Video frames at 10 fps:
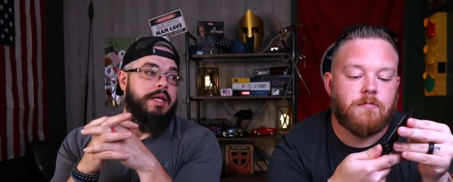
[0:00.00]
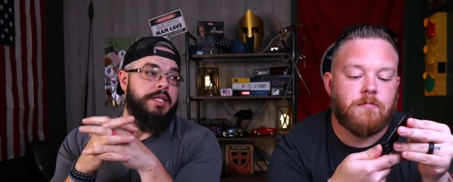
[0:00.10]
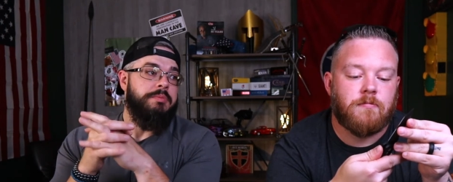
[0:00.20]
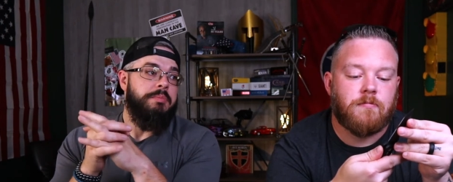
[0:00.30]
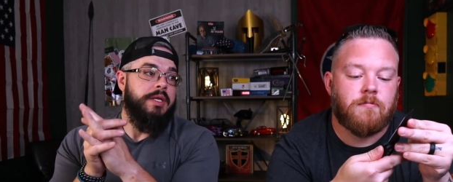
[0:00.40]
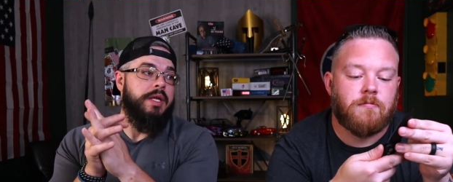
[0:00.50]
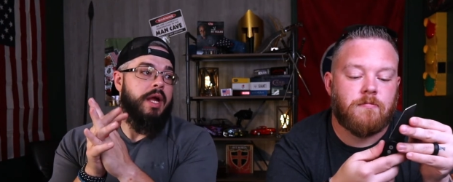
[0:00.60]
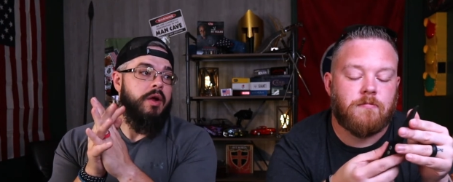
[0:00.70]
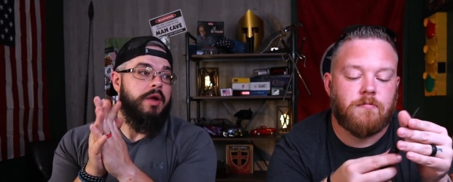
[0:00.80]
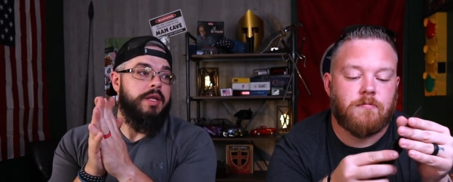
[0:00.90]
Speaker 1: It's been
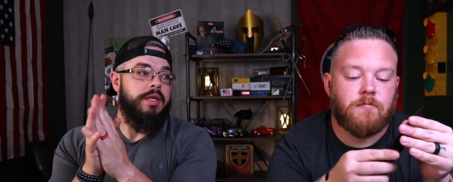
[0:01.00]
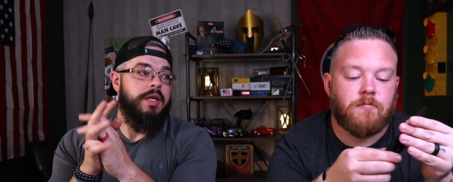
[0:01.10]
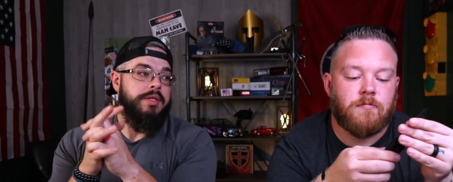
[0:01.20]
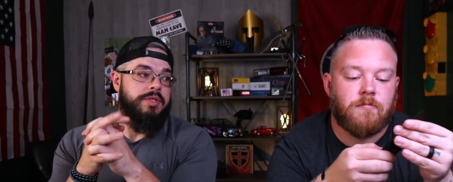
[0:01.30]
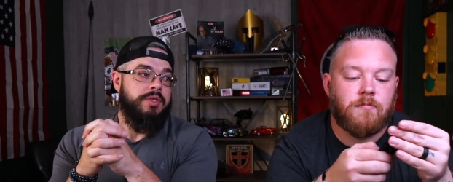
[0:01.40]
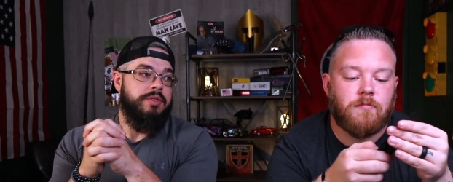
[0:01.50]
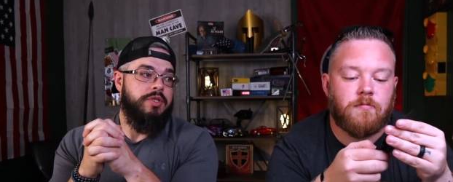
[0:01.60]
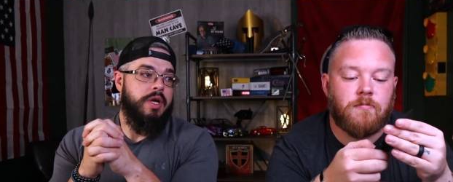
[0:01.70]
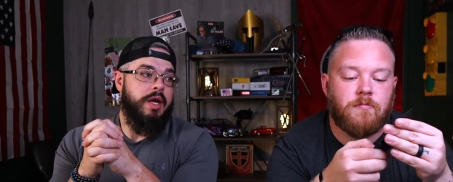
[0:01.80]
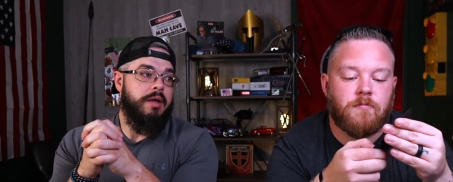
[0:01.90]
carried. It does a good
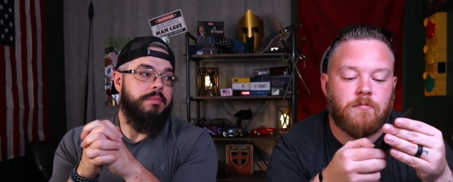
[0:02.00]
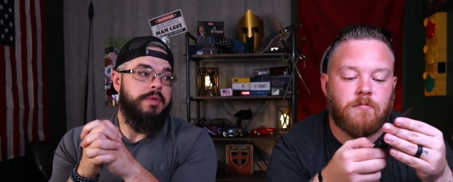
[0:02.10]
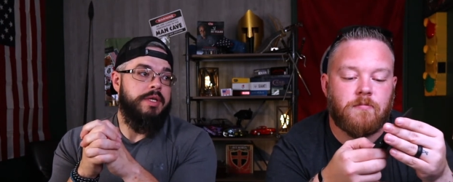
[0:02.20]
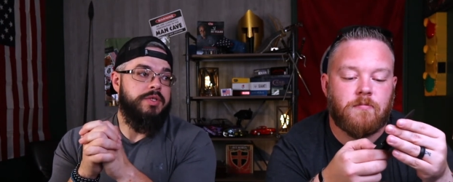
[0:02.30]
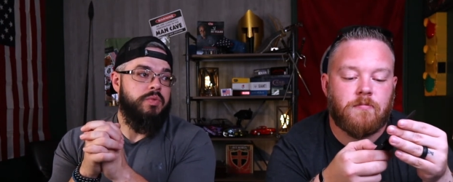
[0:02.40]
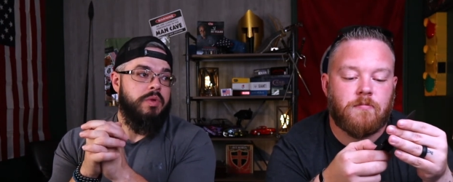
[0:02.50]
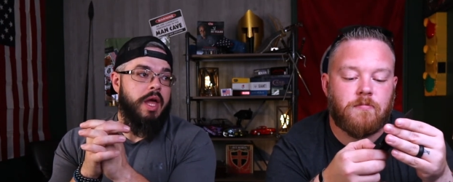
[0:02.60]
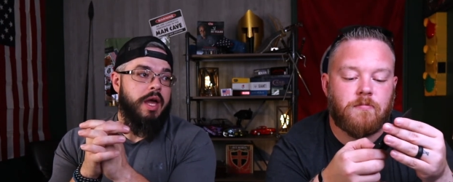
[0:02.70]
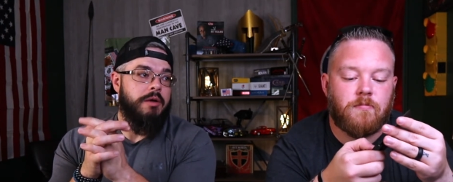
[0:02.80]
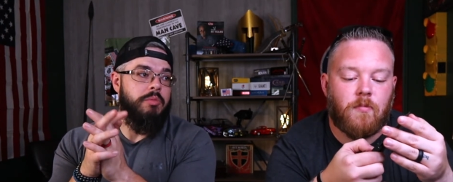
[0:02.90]
job. It's
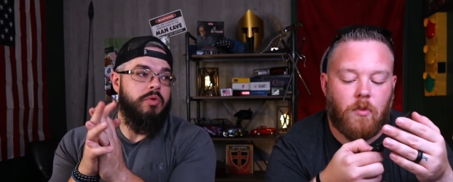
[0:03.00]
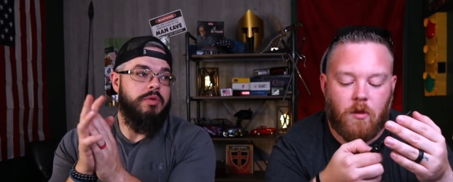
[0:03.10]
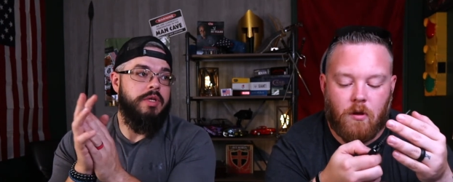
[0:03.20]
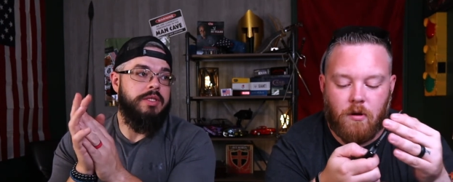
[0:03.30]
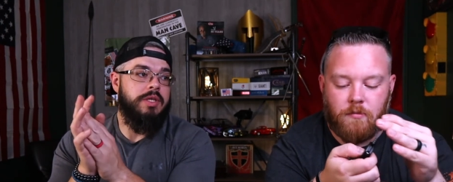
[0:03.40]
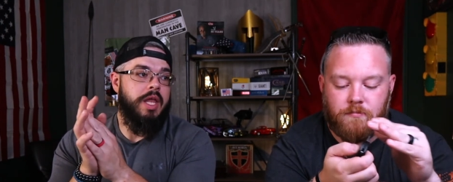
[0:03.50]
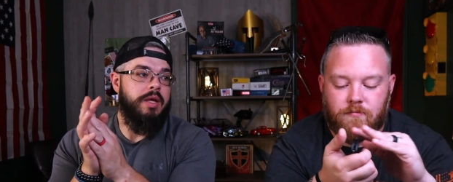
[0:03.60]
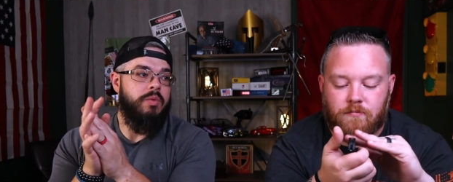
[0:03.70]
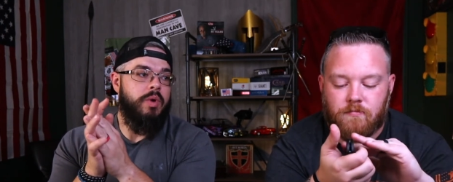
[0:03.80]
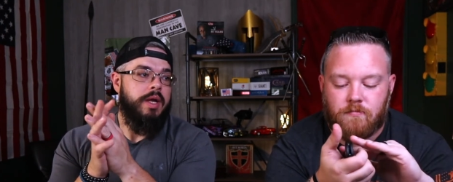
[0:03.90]
reliable. It's
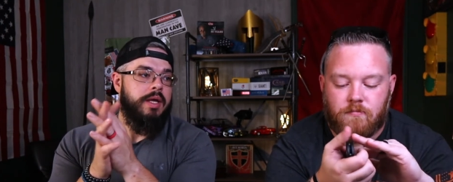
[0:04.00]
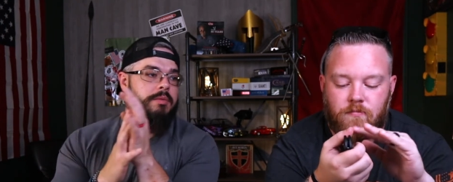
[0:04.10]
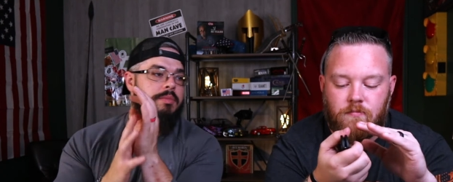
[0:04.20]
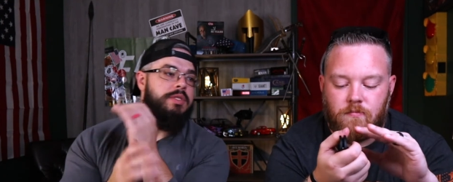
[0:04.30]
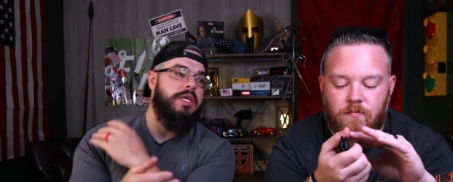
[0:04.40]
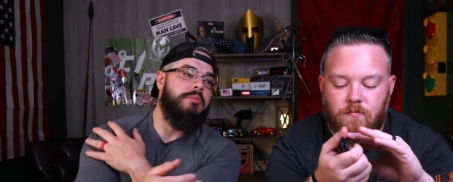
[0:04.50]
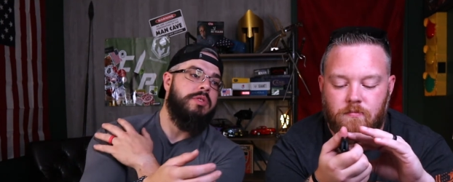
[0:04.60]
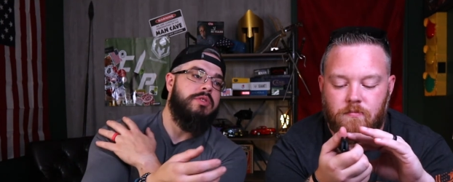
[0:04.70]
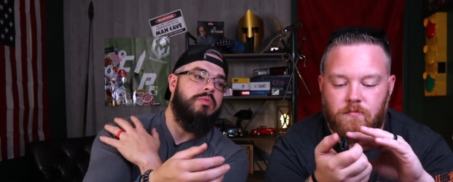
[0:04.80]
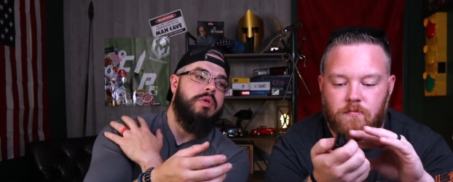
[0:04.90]
lightweight. Let me see how
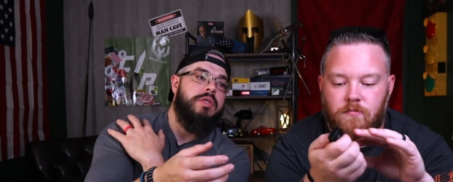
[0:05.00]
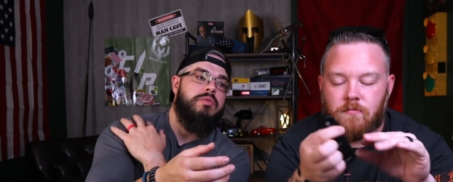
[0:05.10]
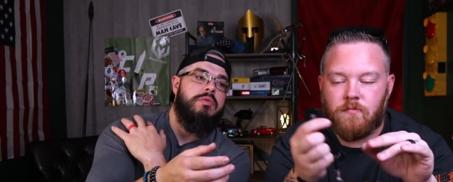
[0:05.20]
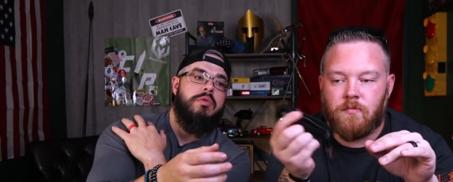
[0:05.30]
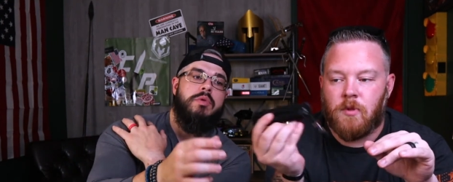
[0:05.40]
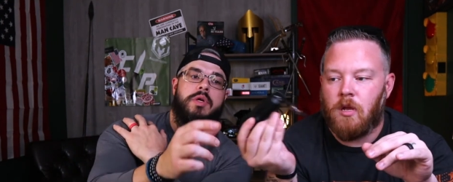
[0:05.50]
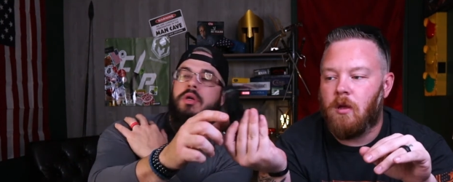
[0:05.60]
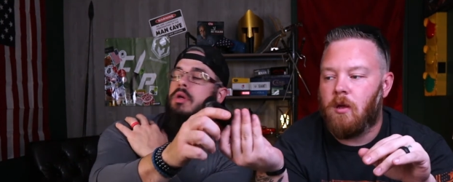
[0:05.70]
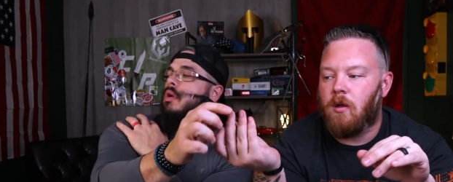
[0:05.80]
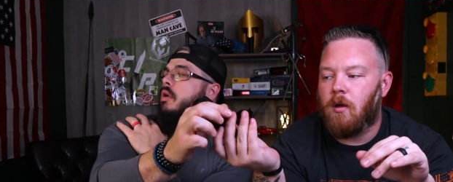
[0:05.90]
much it weighs real quick.
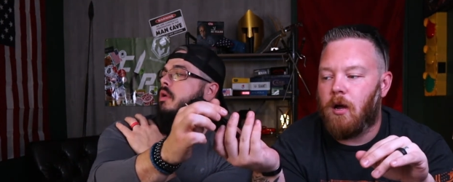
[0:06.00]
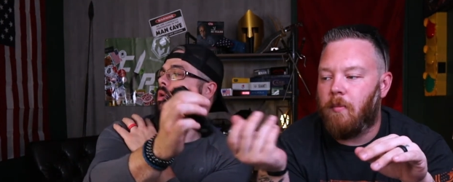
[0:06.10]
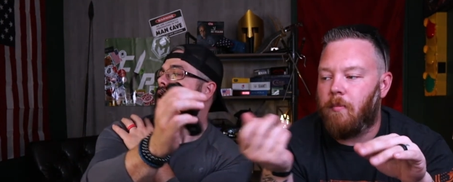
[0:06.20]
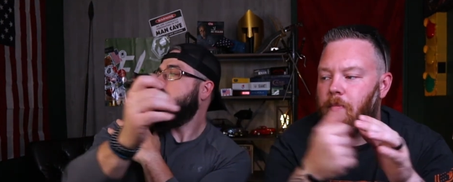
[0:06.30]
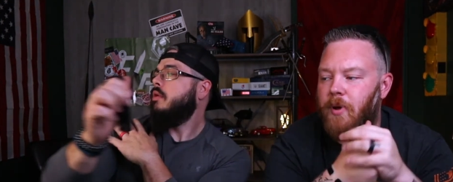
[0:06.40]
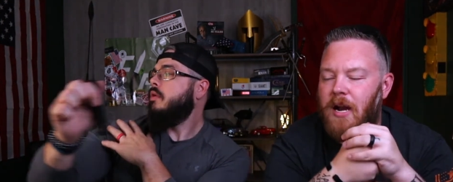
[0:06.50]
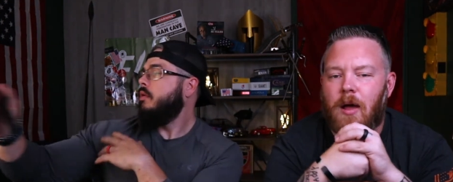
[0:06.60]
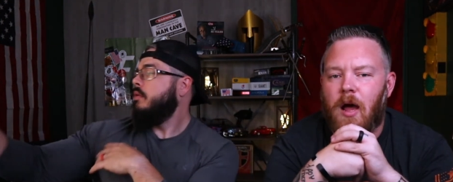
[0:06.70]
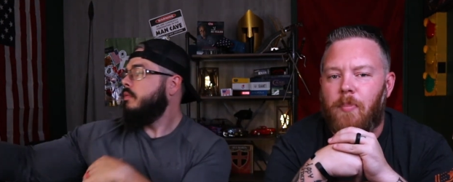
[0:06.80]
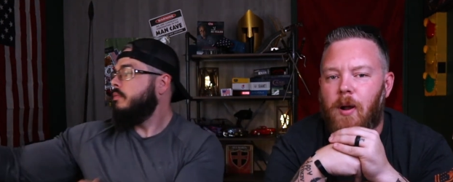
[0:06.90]
Speaker 2: Um, but I'll,
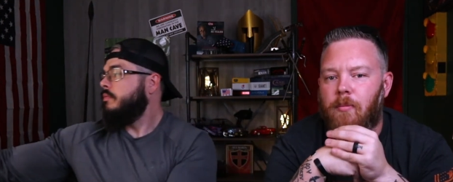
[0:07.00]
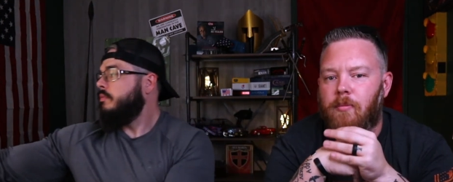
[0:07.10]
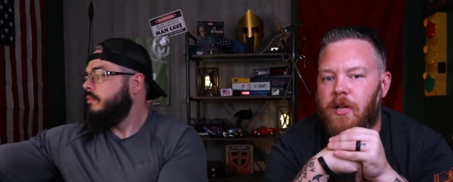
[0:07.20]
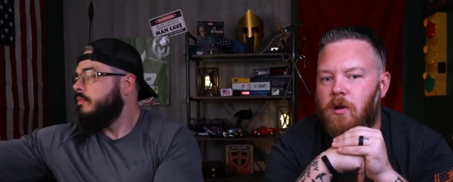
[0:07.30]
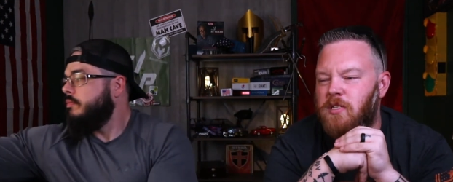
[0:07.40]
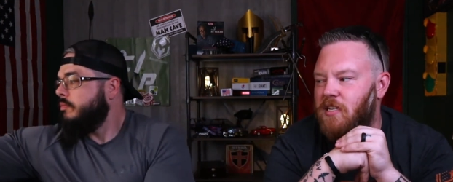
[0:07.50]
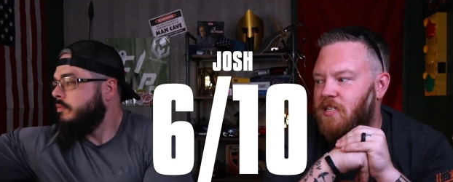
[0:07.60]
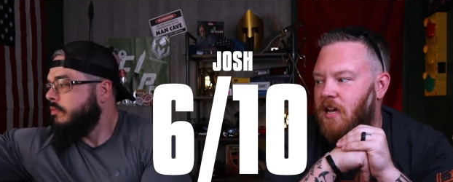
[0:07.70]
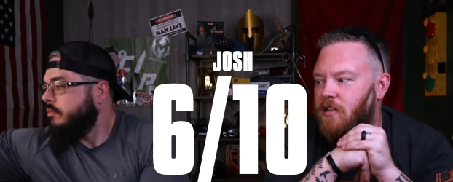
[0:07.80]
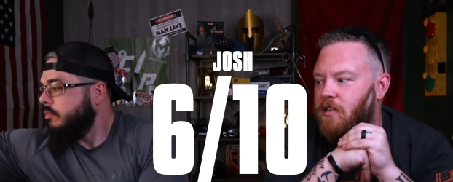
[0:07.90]
I'll, probably go
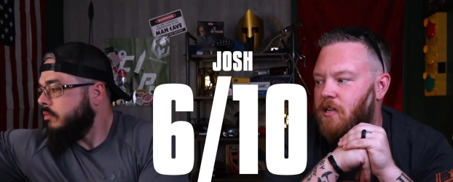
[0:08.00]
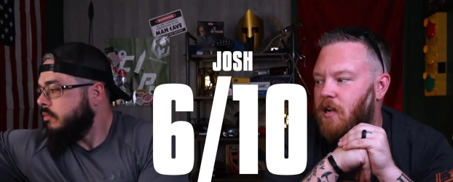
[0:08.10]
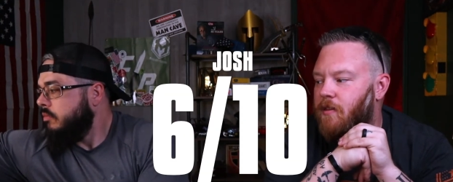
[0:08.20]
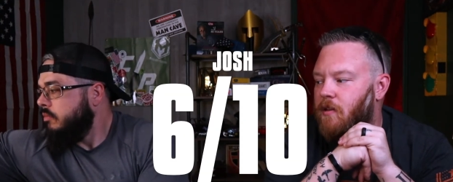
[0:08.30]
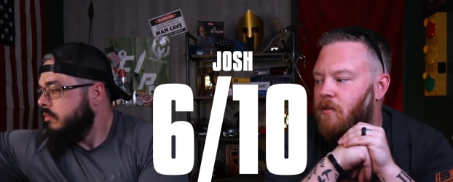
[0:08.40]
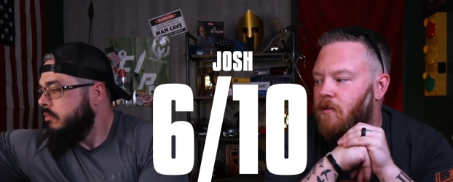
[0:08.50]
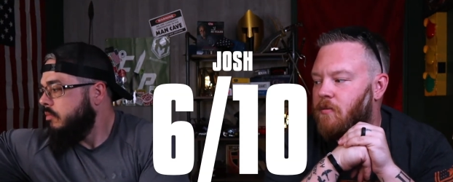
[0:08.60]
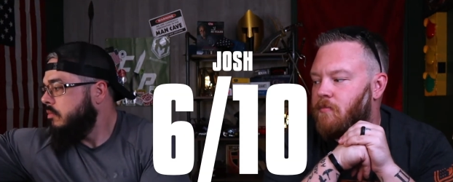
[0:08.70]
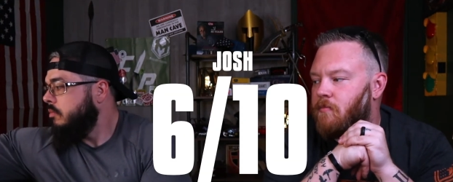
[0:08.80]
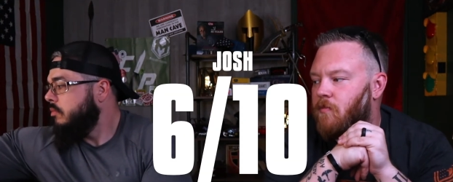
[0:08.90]
six out of ten. I think
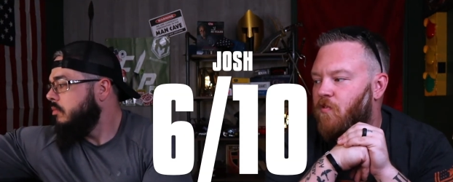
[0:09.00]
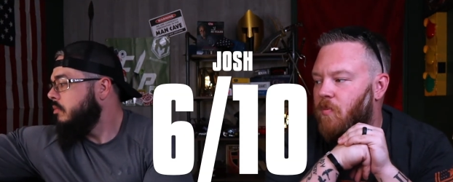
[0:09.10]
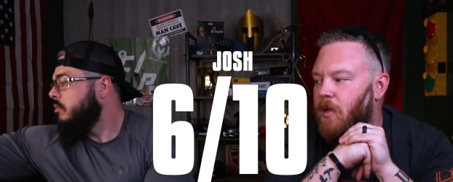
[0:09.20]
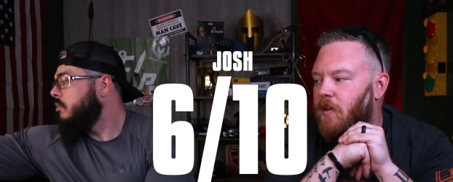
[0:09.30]
for me